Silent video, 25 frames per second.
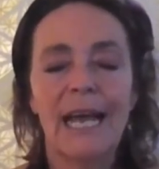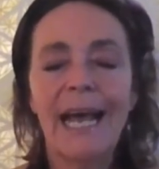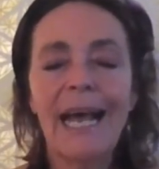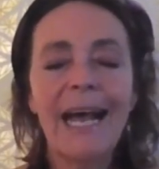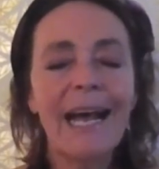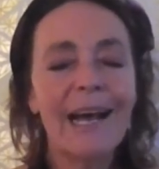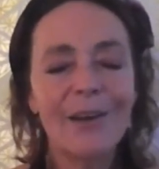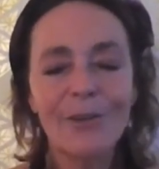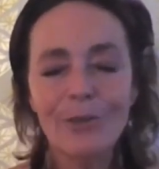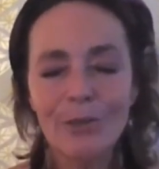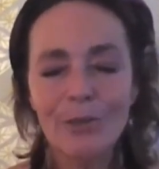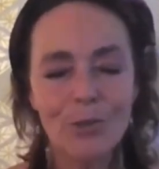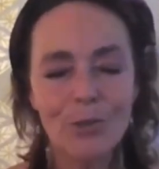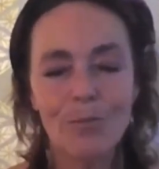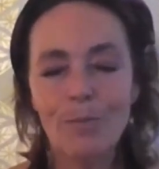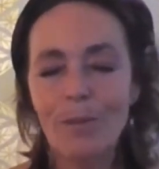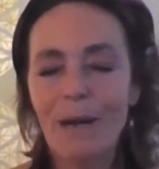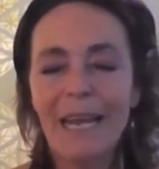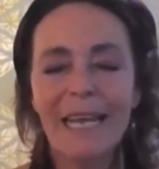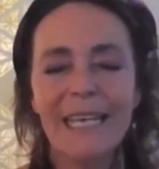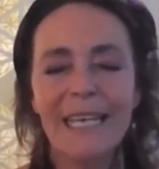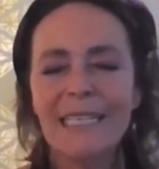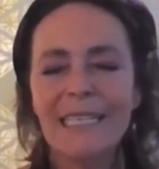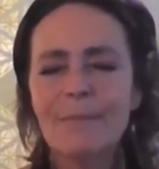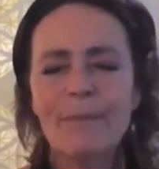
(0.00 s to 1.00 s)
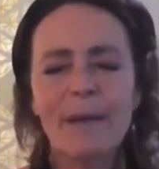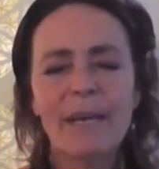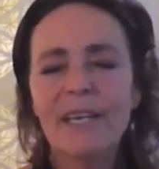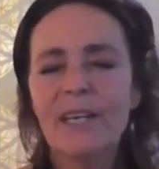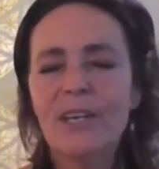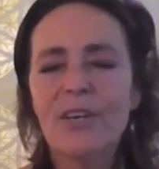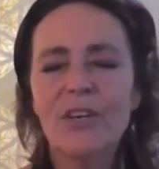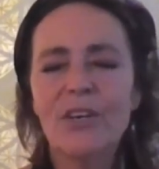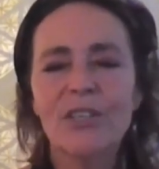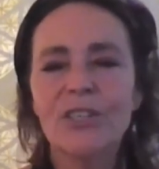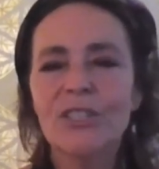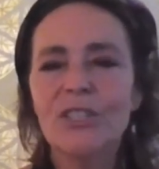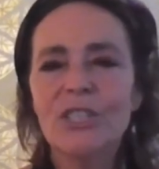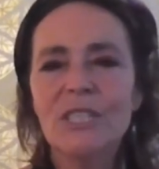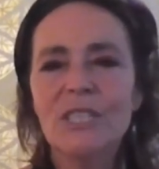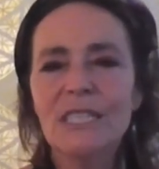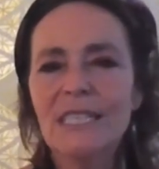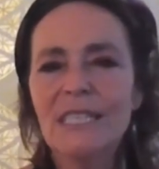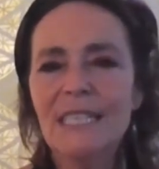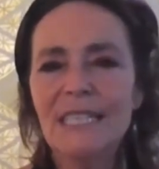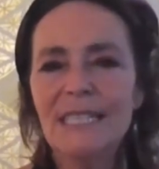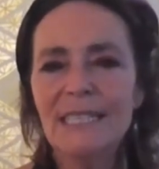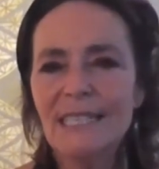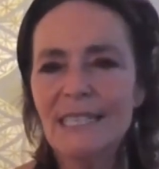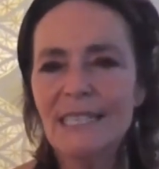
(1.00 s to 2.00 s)
how to place my
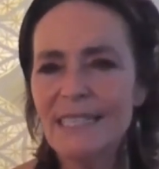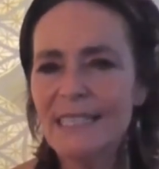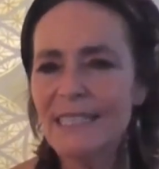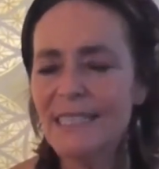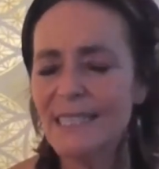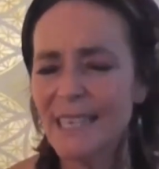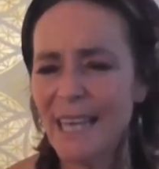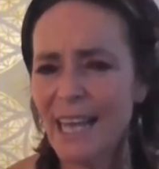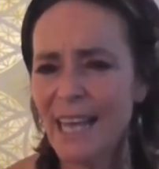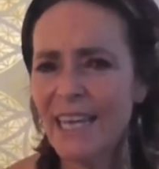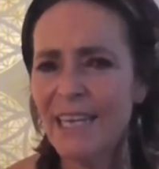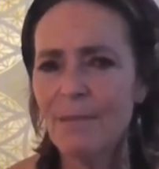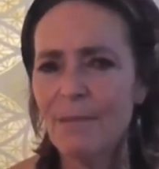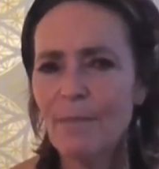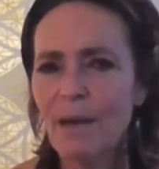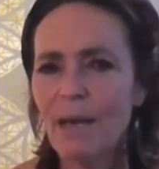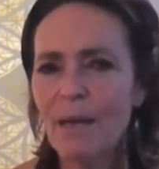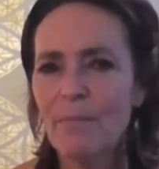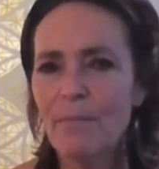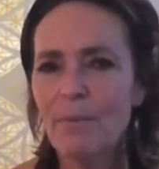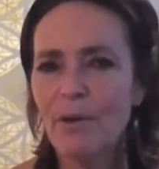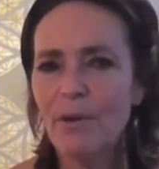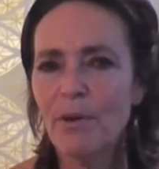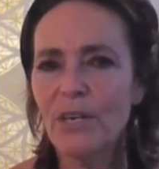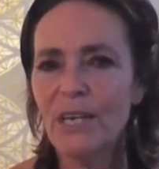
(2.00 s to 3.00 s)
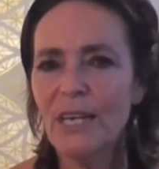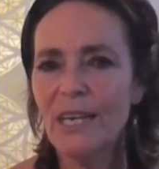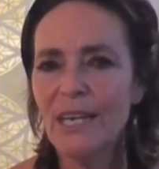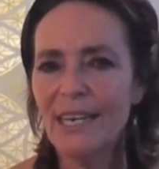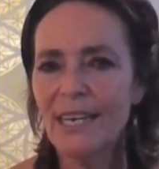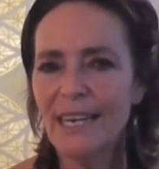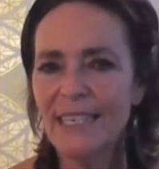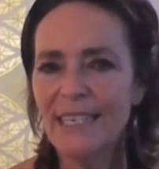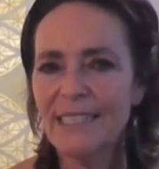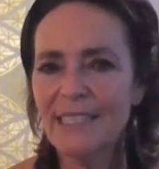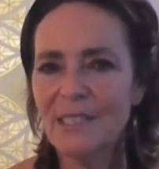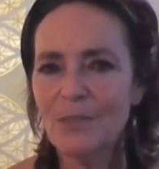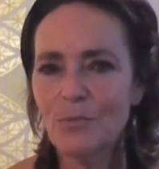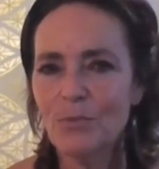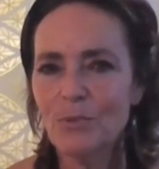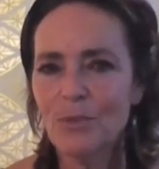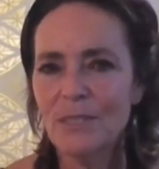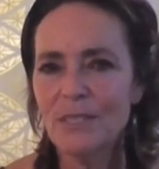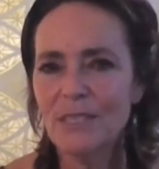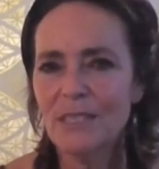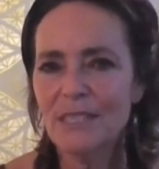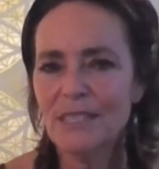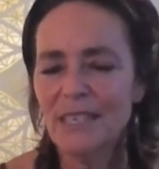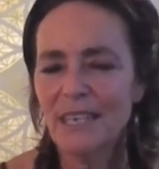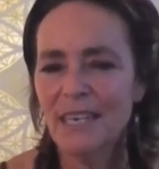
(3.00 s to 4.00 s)
consciousness inside my body unless it
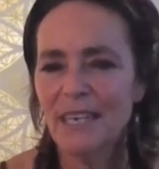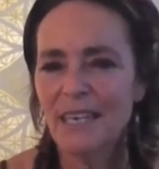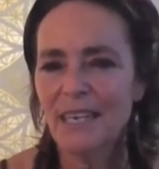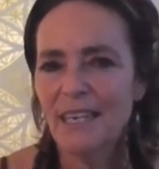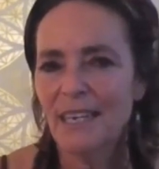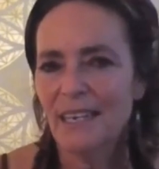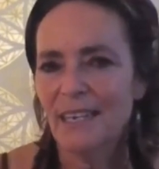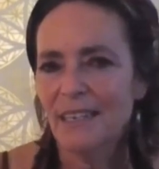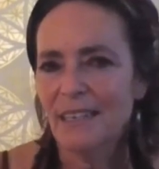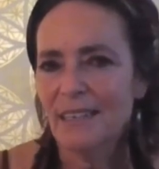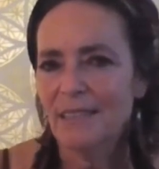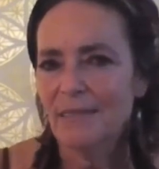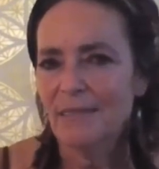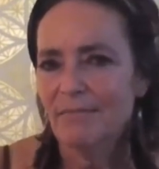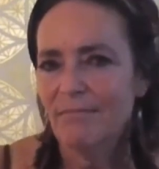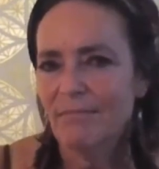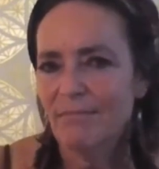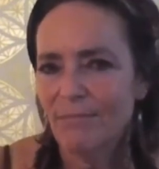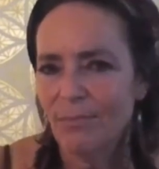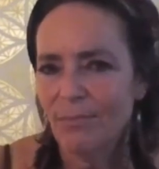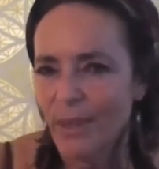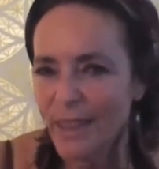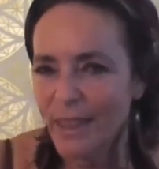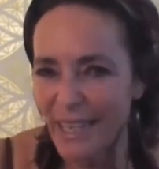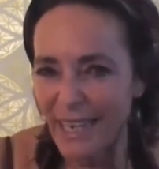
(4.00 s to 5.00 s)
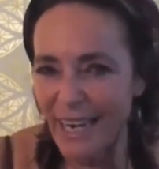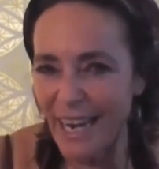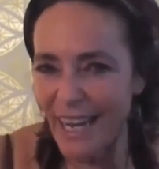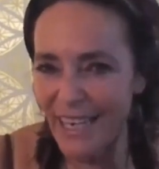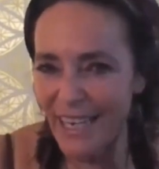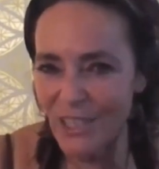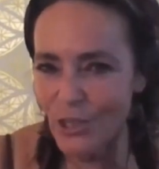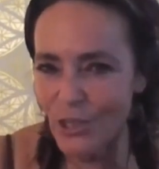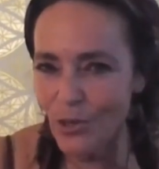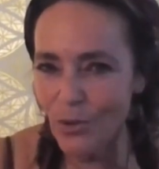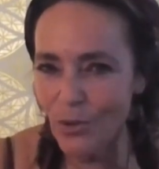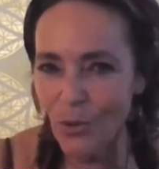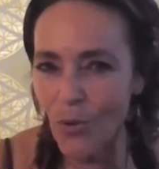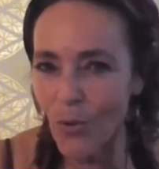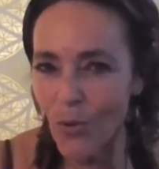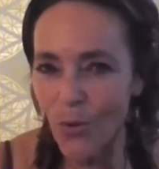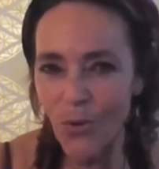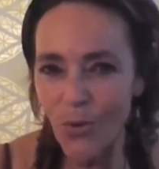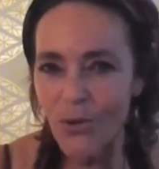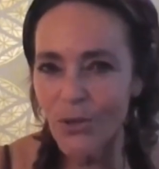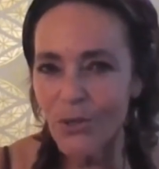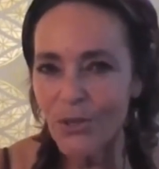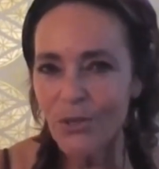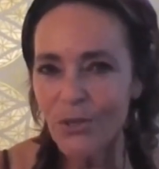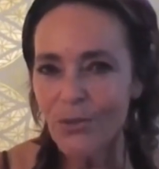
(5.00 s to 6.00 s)
was with an actual
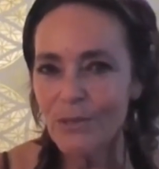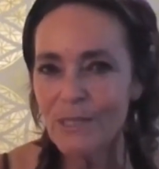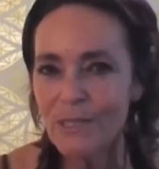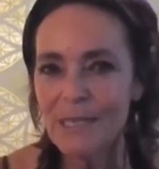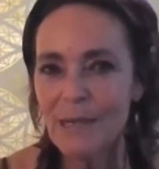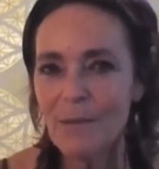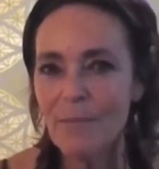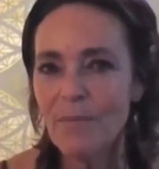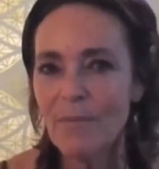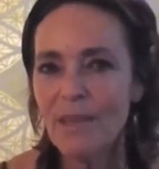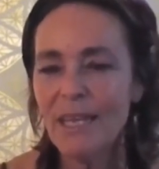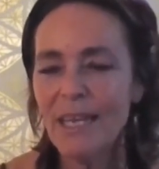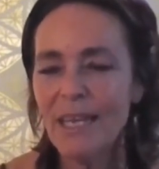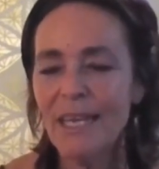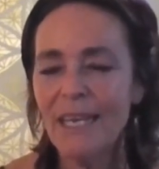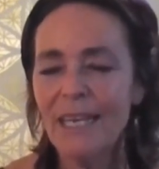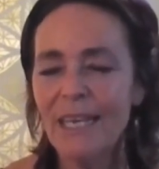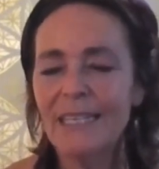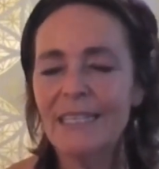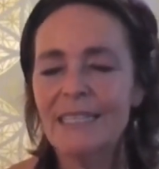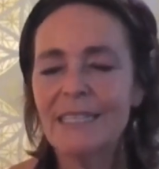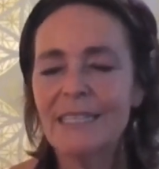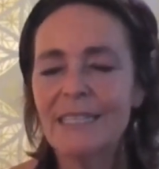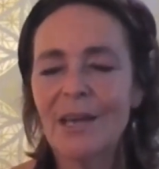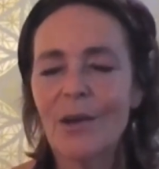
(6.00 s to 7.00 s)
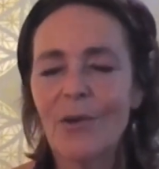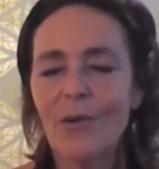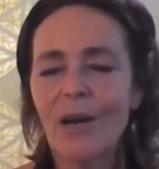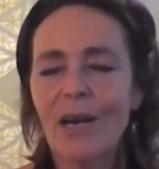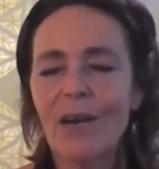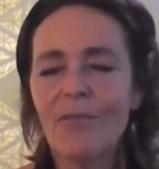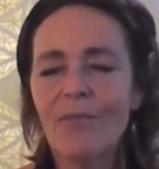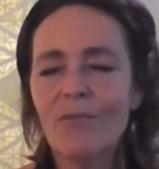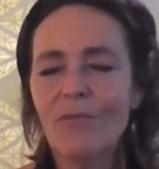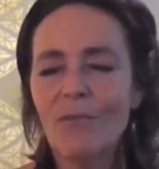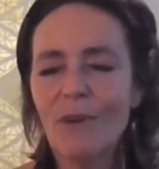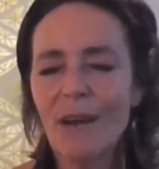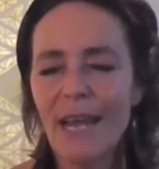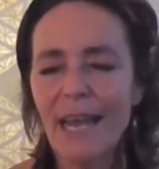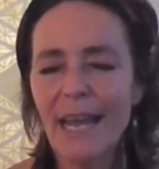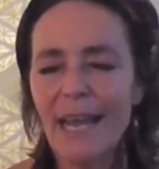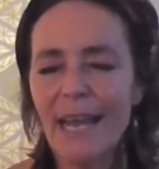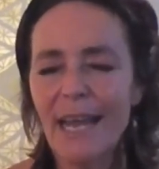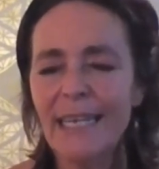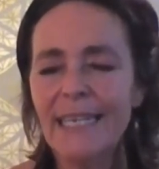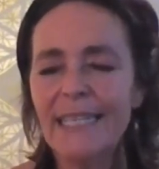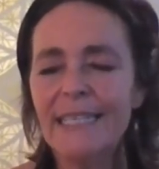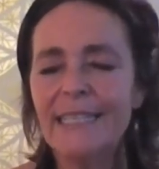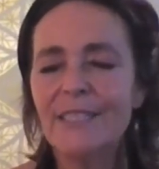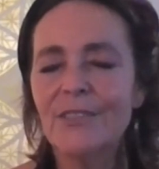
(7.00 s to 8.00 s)
organ or something. And so I
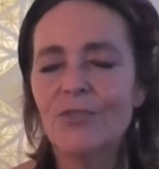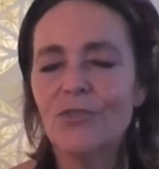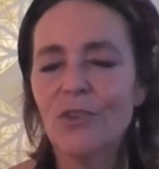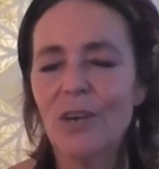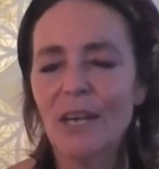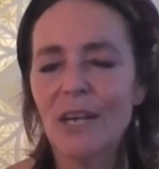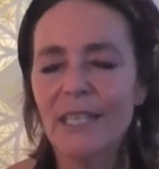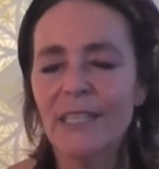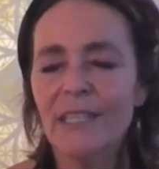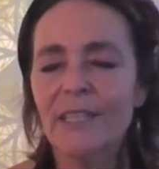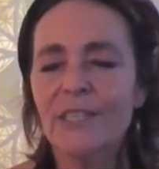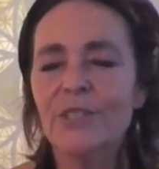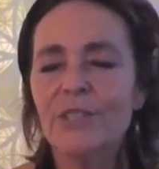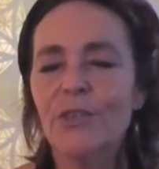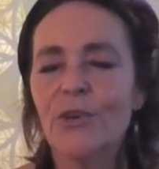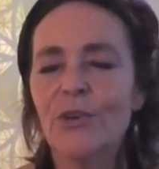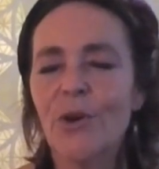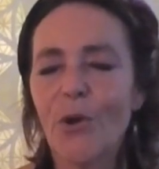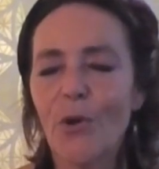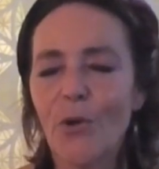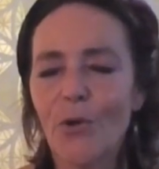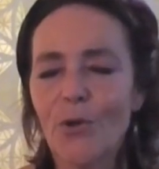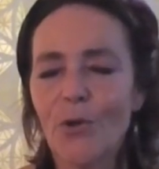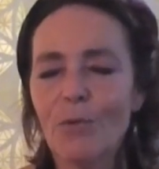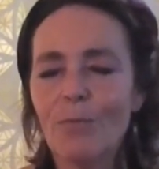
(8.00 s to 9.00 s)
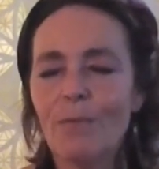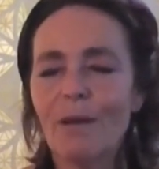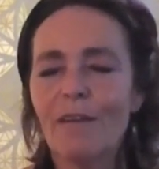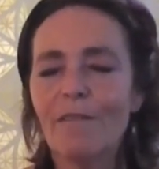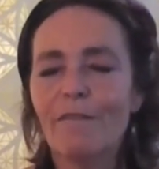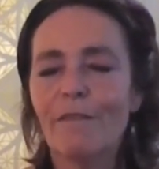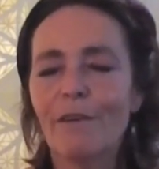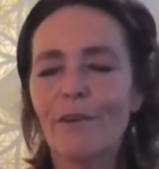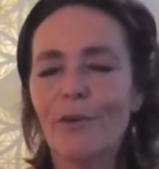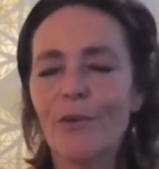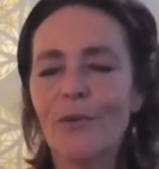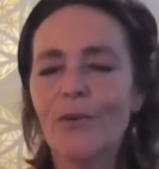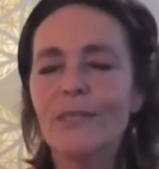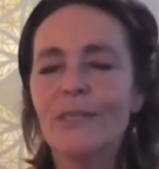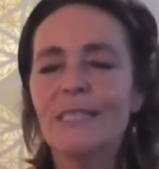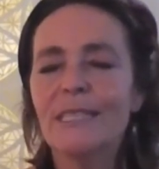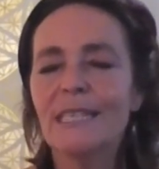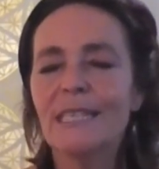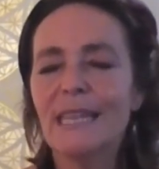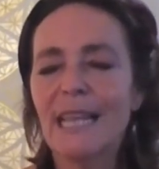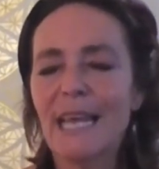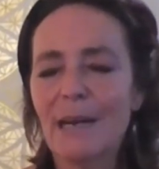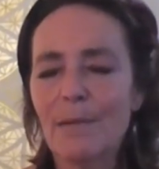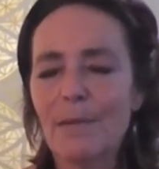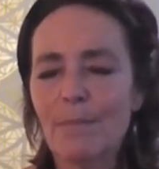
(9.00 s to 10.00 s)
really struggled to hold my focus
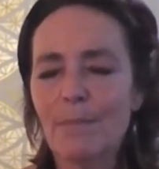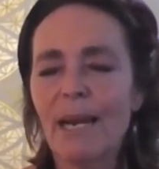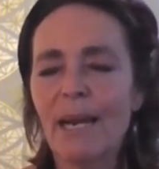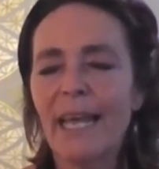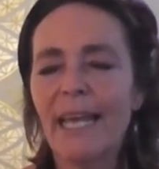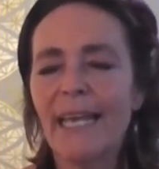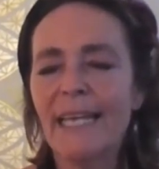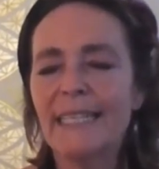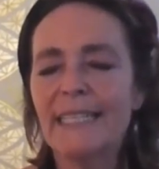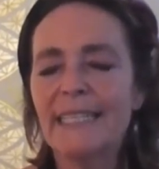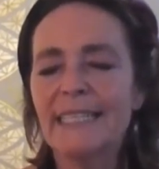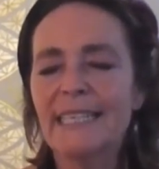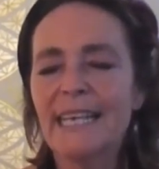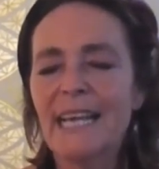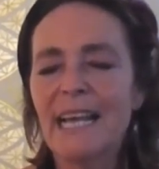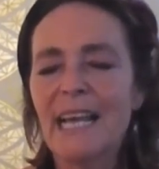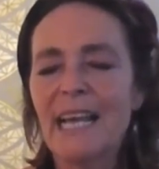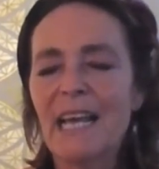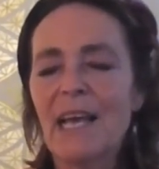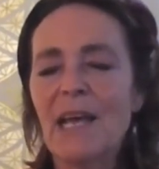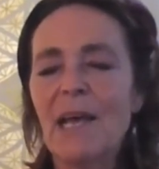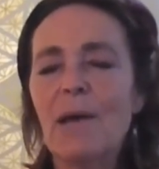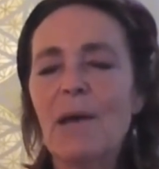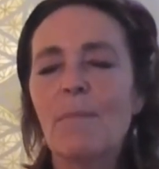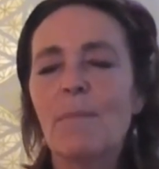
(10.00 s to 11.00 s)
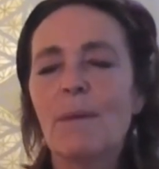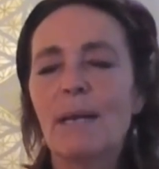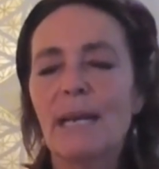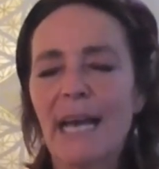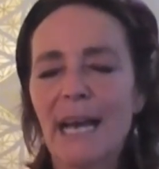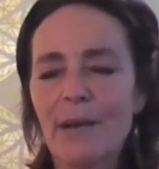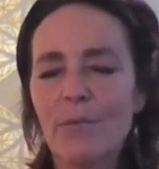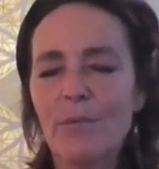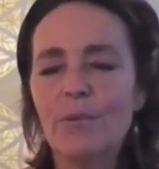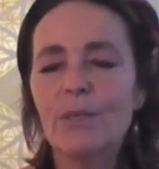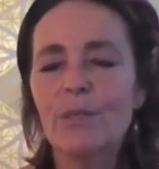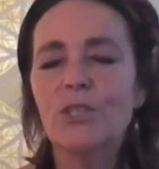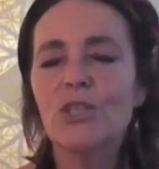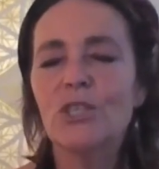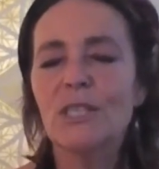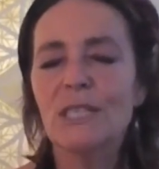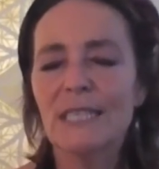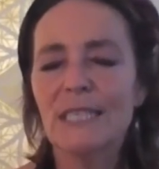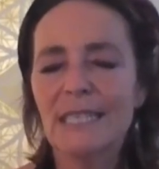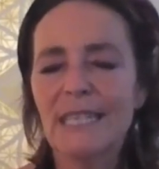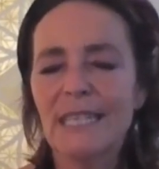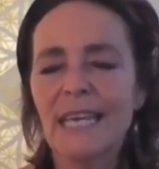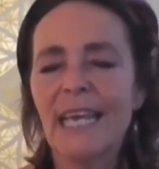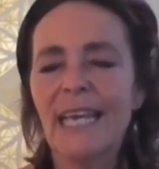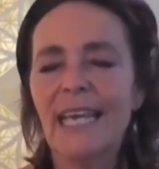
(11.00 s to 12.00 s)
in that place. But I would
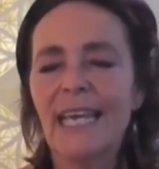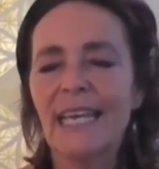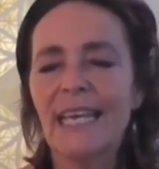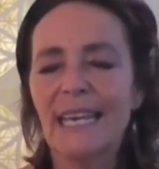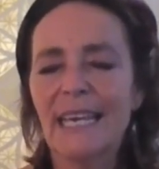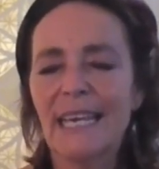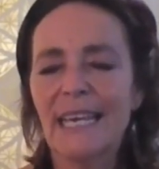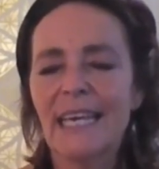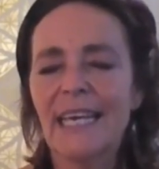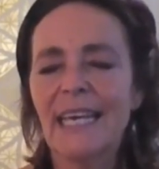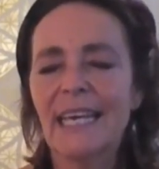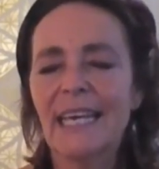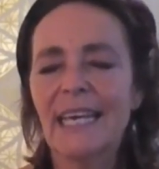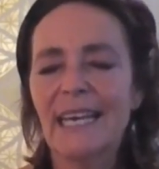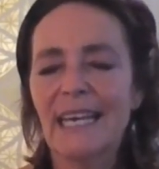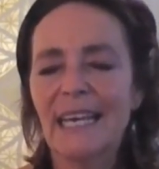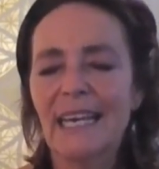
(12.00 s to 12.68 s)
just think,